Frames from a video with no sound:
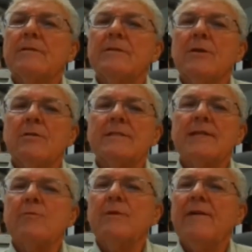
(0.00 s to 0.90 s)
So it looks
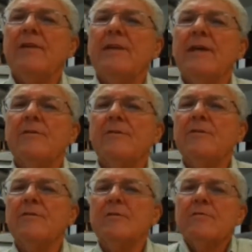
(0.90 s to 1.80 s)
like we have
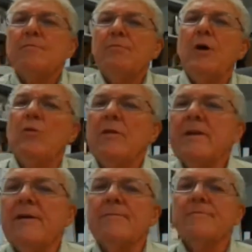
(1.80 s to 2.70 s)
another poll
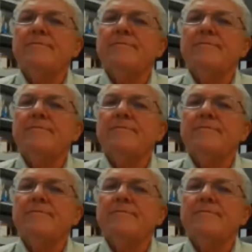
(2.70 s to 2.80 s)
here.